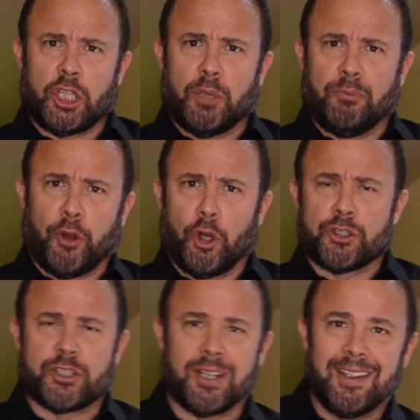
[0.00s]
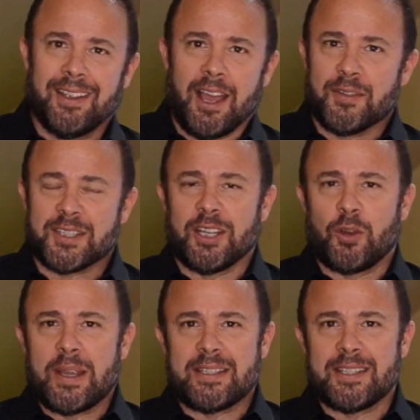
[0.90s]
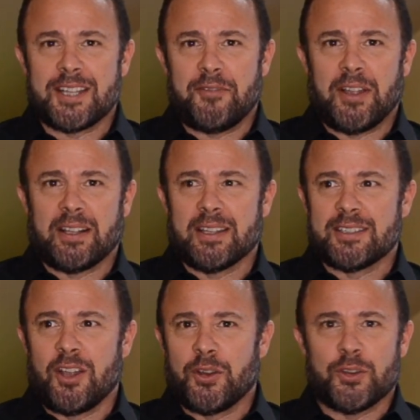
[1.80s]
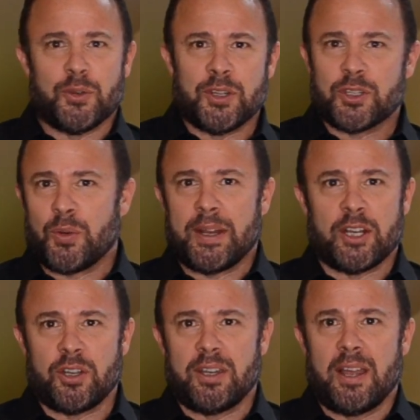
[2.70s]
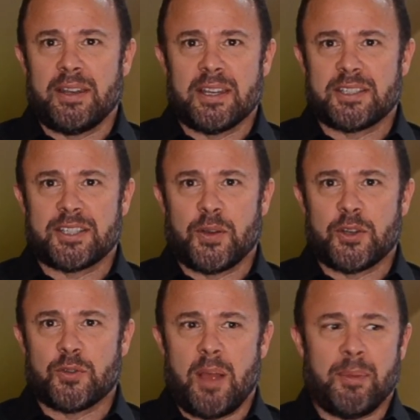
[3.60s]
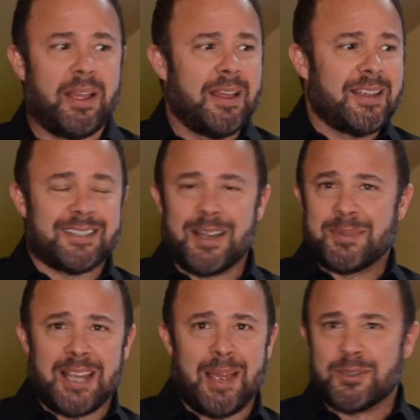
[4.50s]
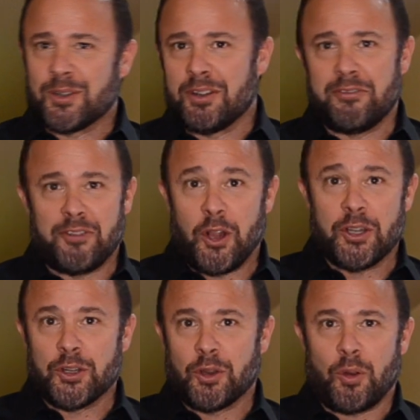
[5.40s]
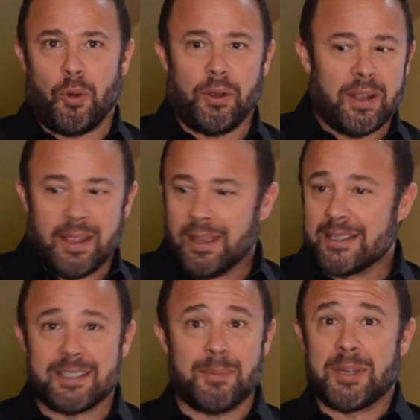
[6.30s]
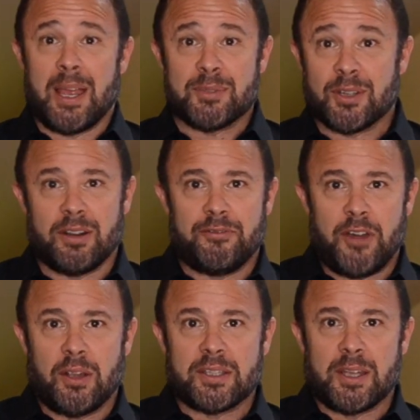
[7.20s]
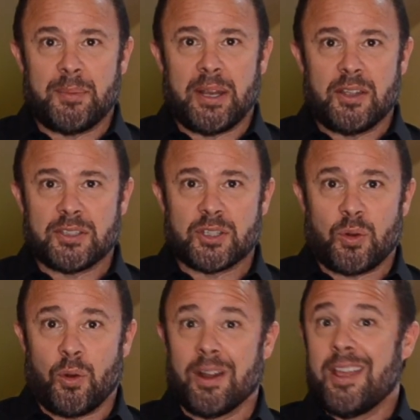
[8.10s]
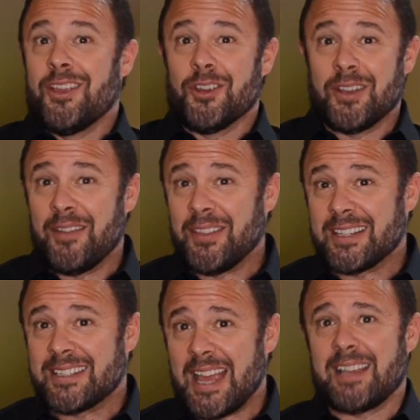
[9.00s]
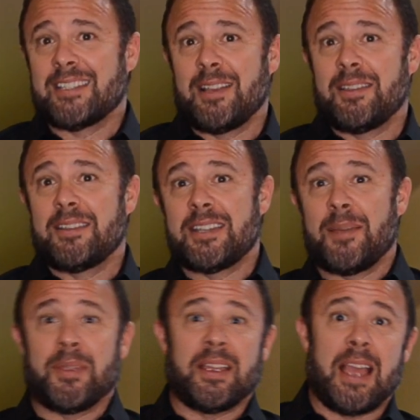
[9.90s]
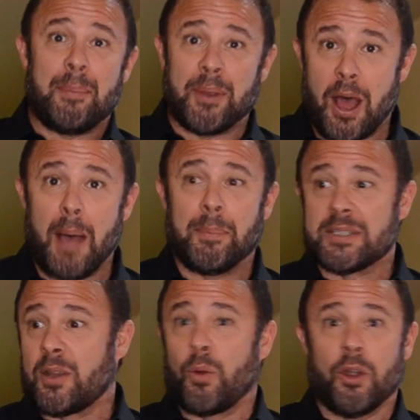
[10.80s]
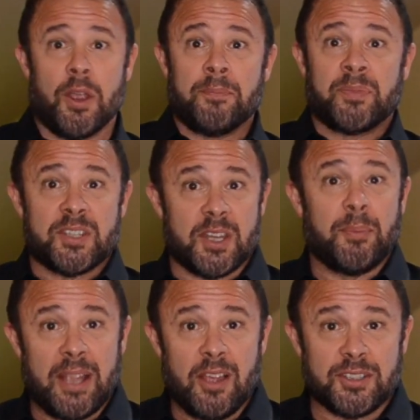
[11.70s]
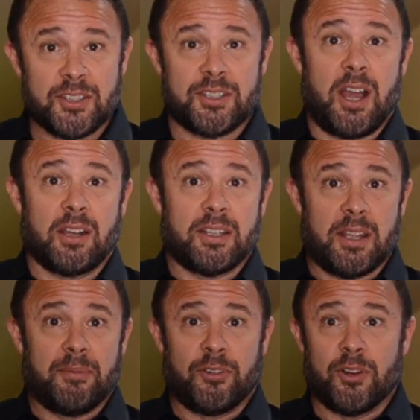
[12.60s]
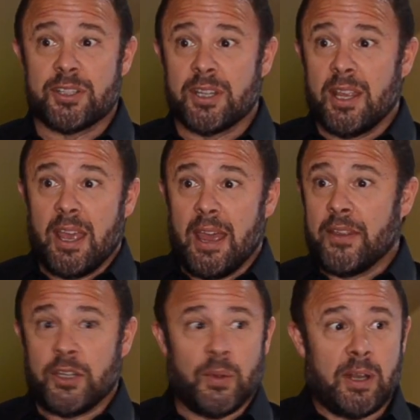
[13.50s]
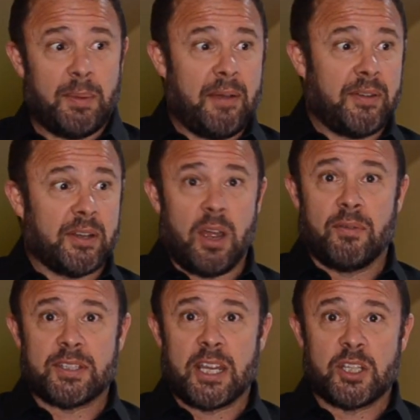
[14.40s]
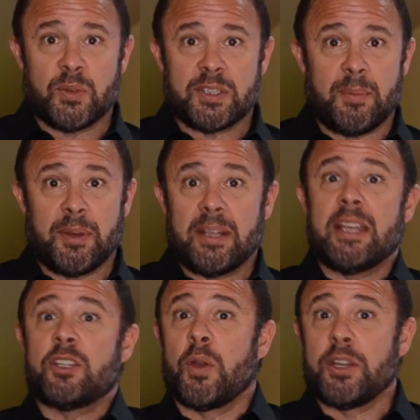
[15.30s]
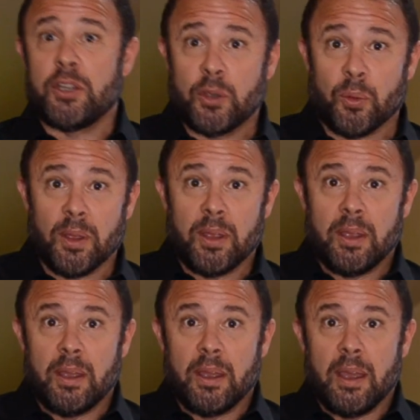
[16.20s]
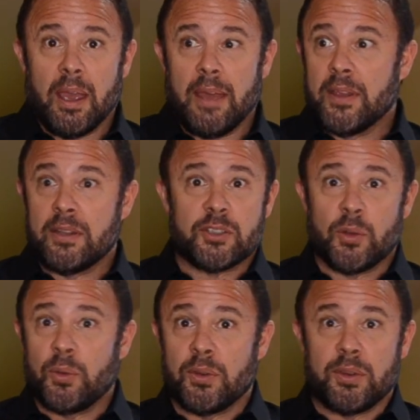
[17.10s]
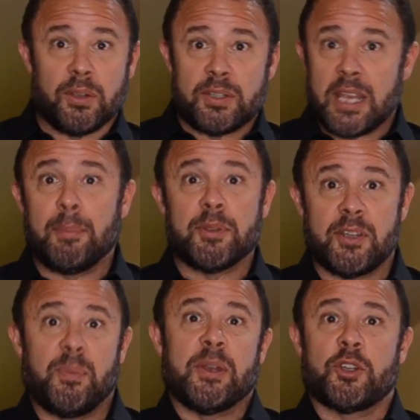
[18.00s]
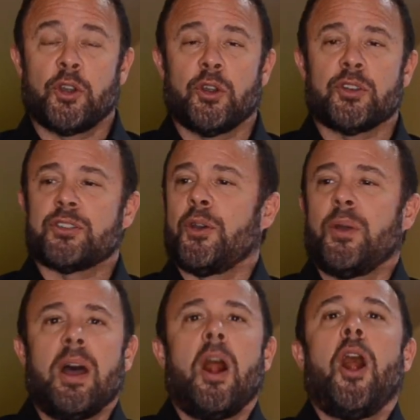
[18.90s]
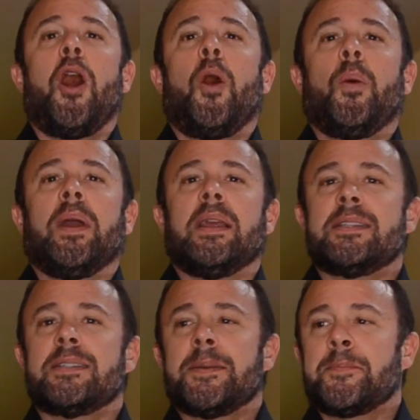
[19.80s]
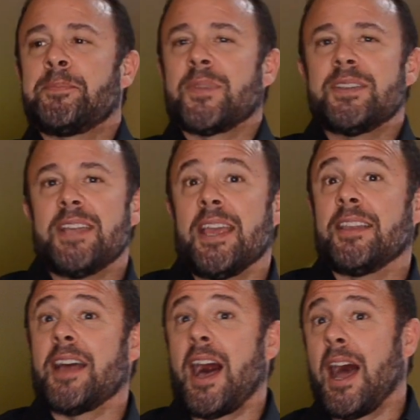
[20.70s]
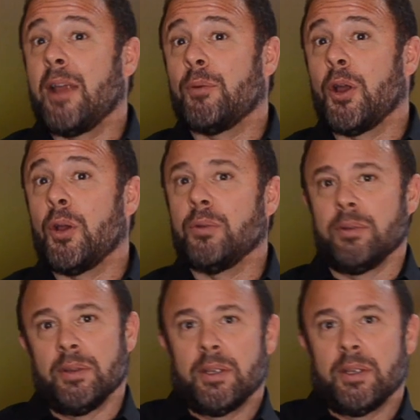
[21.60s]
to him first. I've seen crazy stuff like this, and all you're doing is creating unnecessary drama. Sometimes they're going to fall in your court, and sometimes they're going to fall in somebody else's court. You're going to have the exact same, same thing happen opposite, where somebody else has talked to them first, and then you end up having a conversation with somebody, and they join you. And then, so the tables have been turned. So always take the high road,